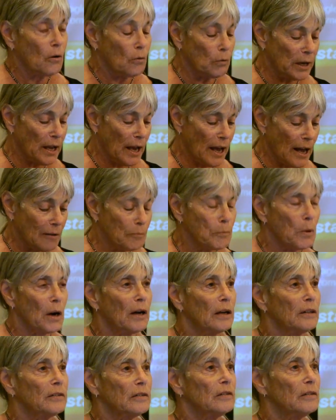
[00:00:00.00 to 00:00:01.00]
We have
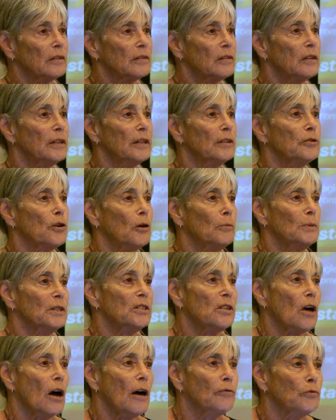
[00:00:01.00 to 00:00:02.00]
bought the Adobe
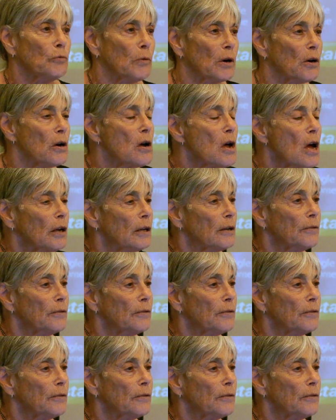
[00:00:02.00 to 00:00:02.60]
software.